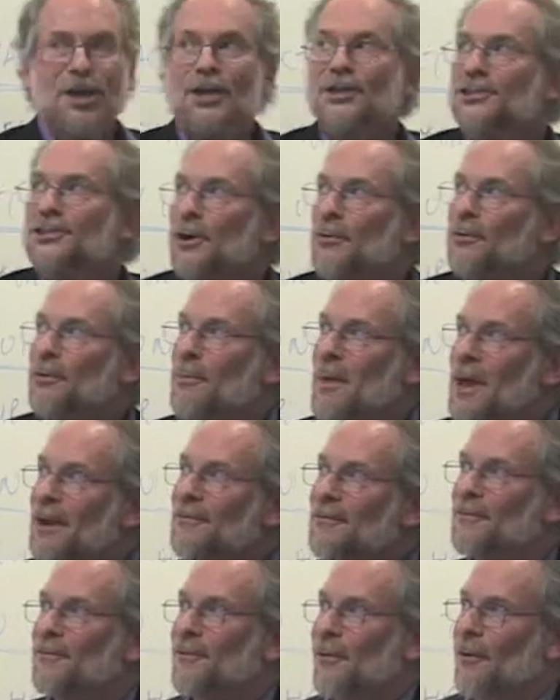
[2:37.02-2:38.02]
So the
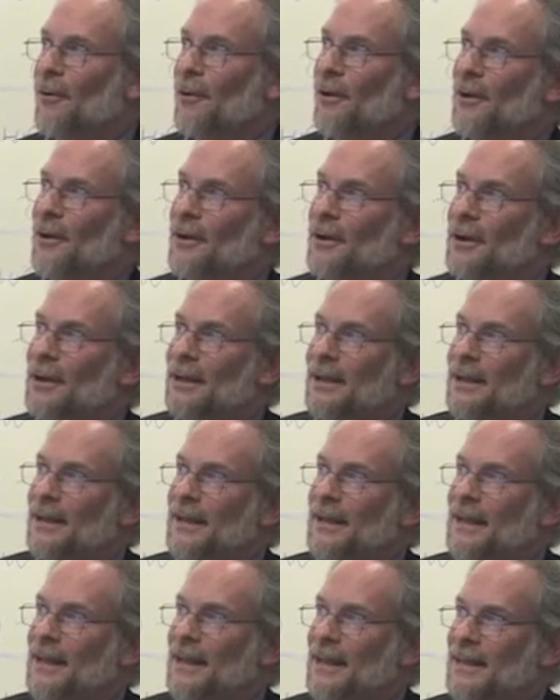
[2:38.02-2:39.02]
metaphor
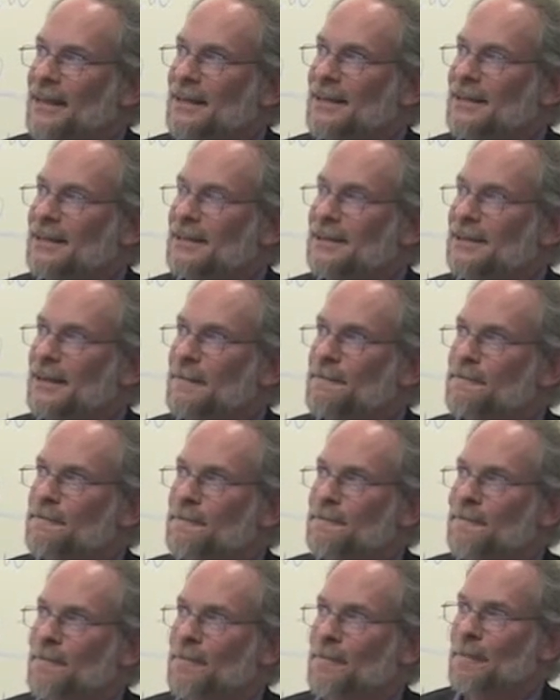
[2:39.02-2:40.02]
is
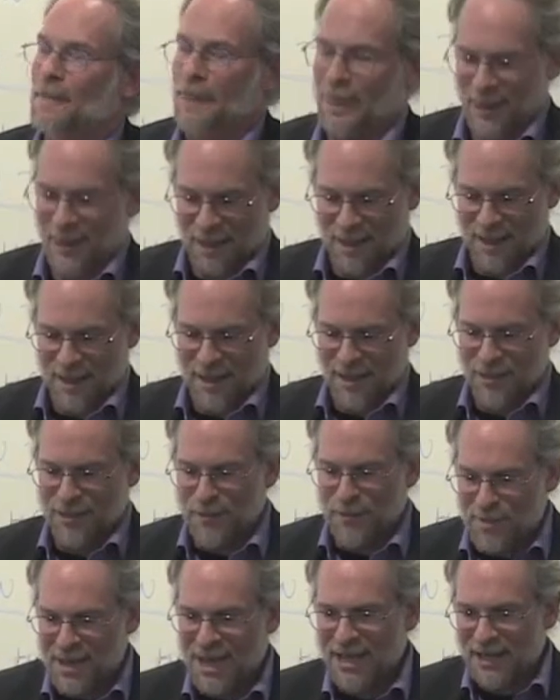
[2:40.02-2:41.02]

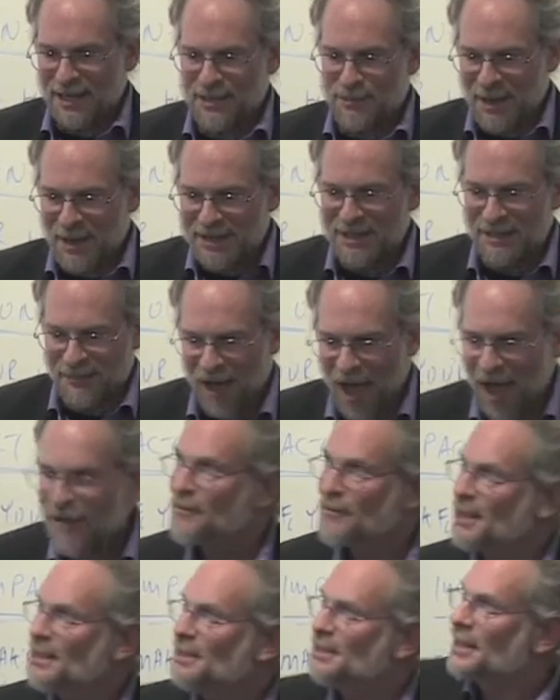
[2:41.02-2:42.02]
the big, expensive,
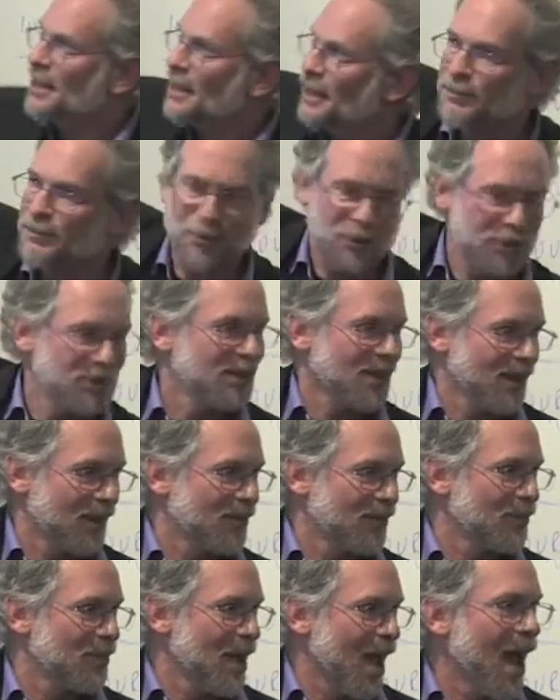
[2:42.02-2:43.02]
obvious thing is pushing
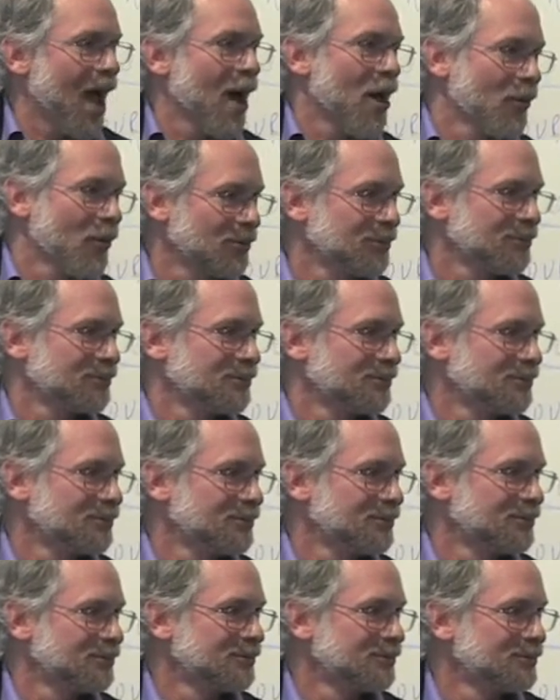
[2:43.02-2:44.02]
on the bow.
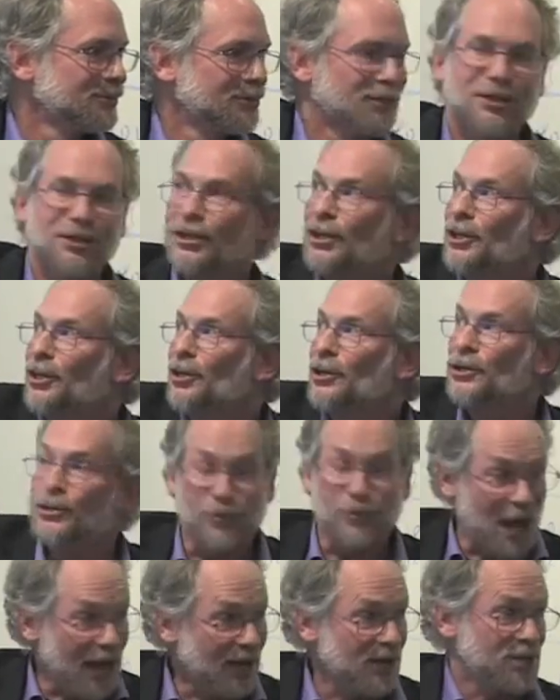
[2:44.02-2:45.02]

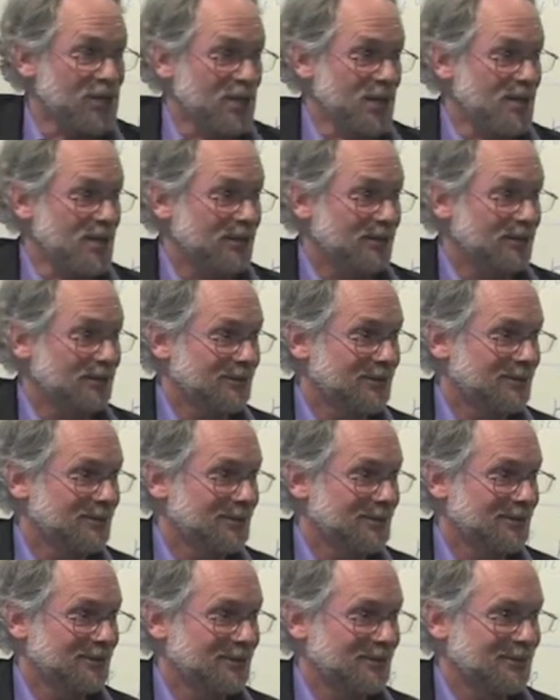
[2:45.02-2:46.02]
Strategy,
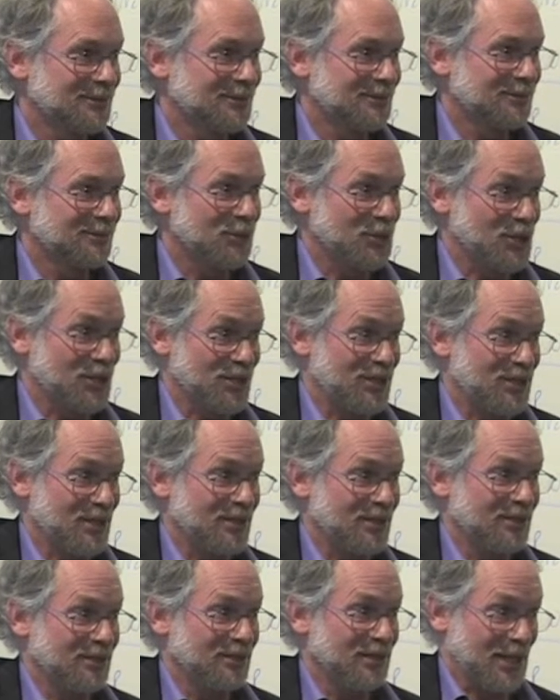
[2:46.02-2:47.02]
which is
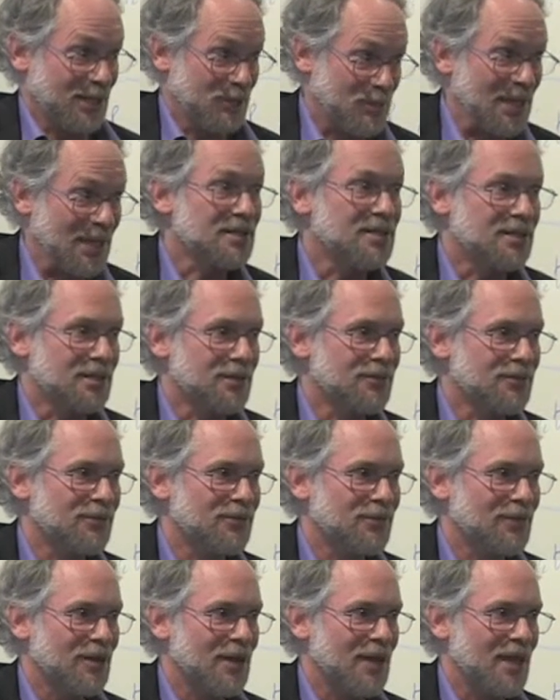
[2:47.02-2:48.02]
still expensive
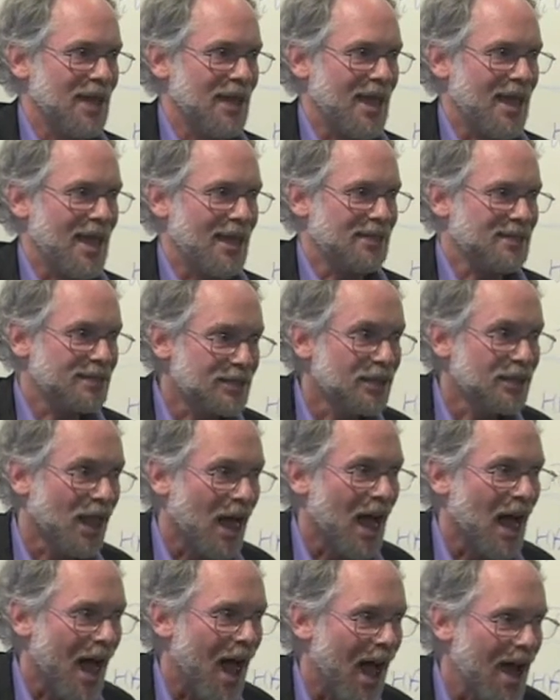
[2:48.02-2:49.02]
and
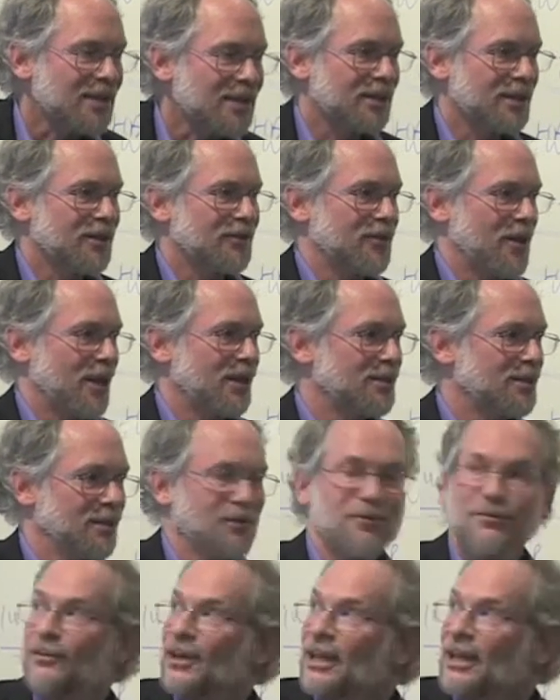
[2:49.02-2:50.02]
still highly
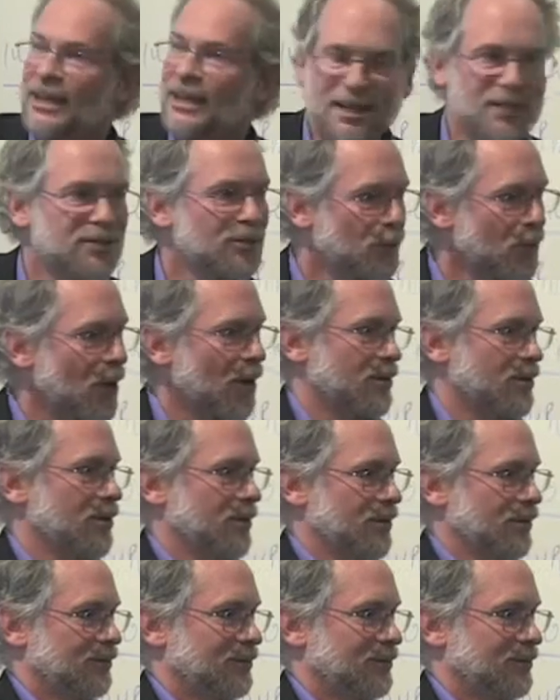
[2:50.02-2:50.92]
effective, is the rudder.